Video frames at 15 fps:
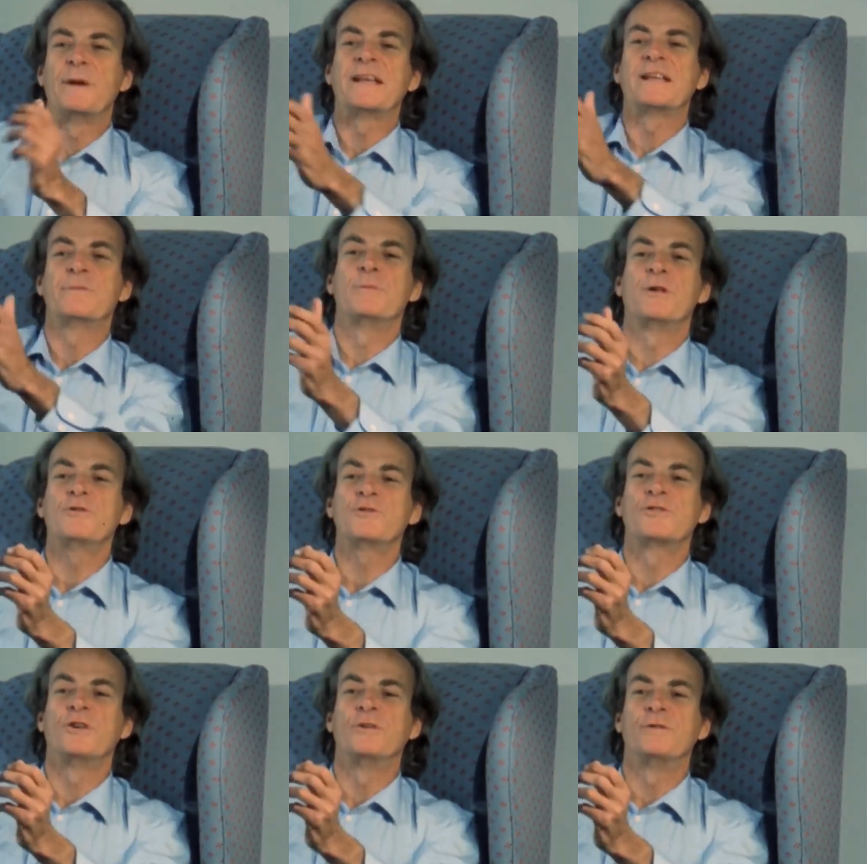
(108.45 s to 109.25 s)
making
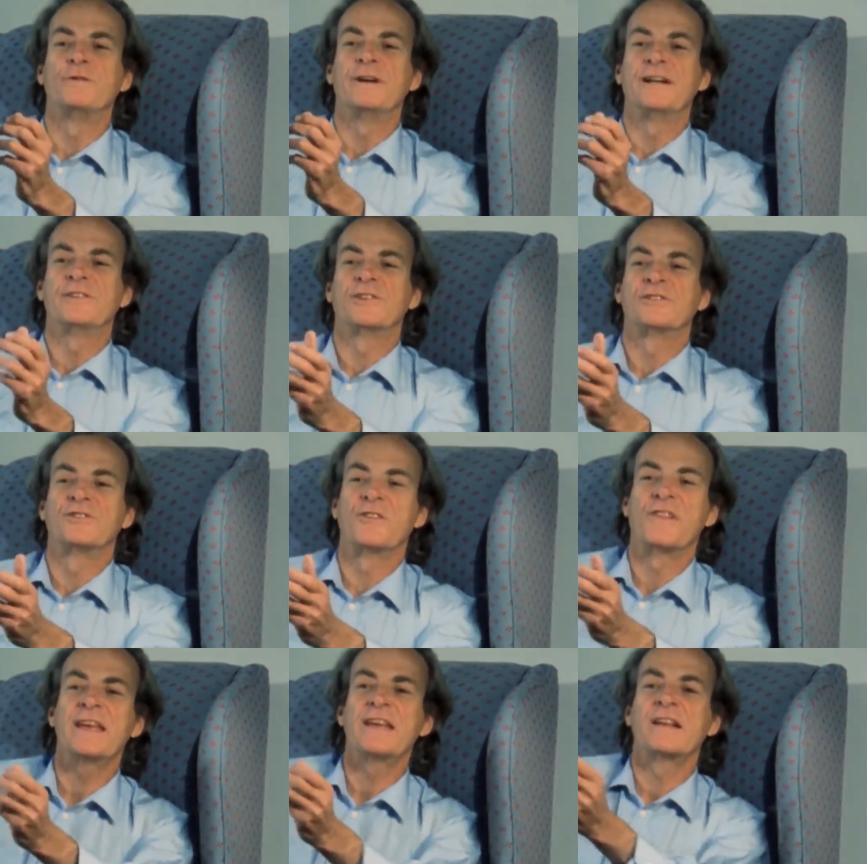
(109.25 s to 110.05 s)
those go faster
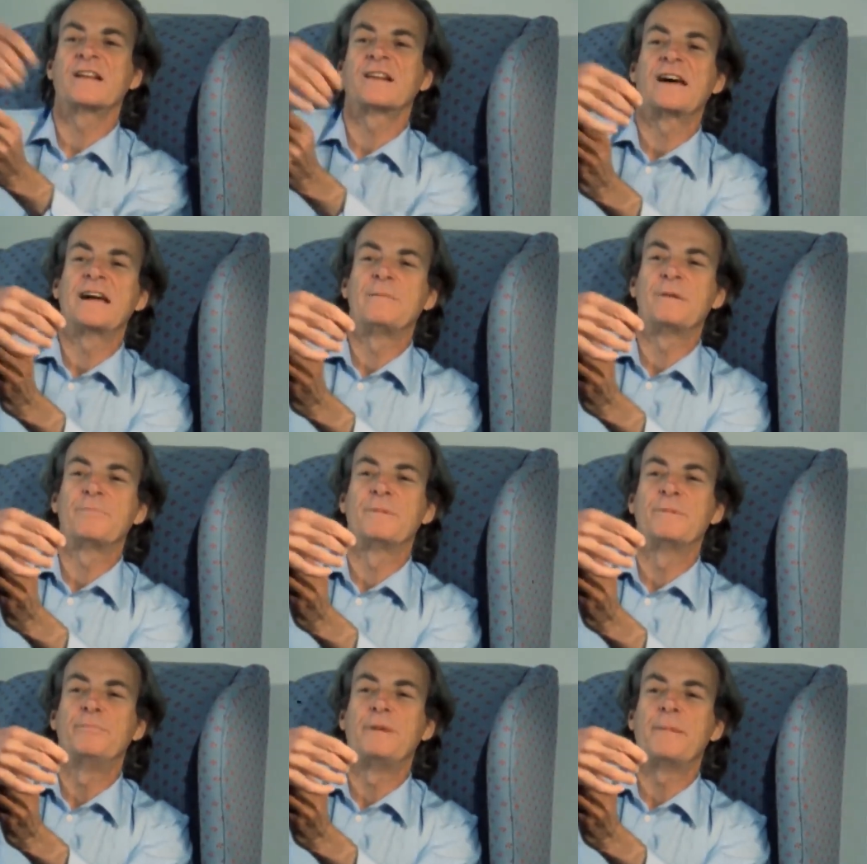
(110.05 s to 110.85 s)
so they can climb
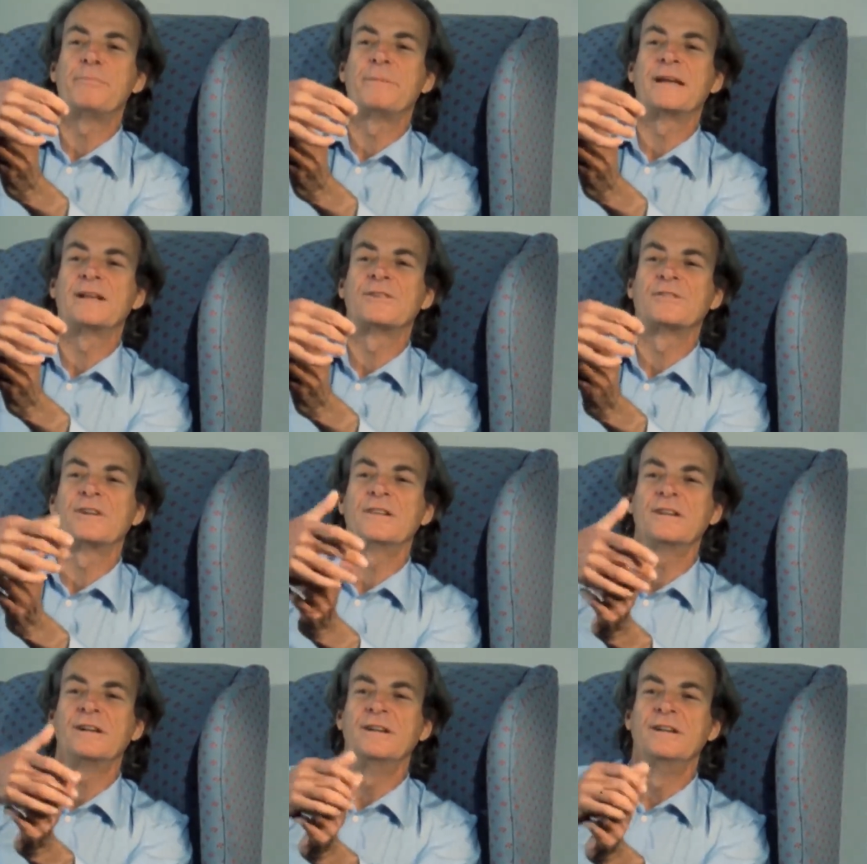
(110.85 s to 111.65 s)
up and bump against
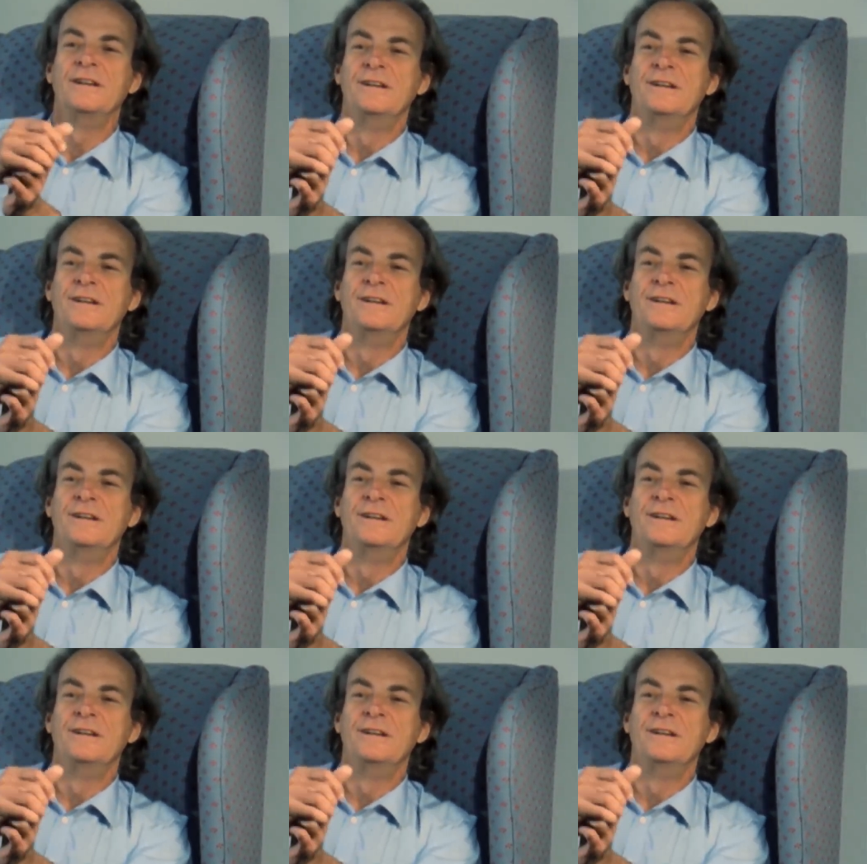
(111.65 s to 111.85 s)
other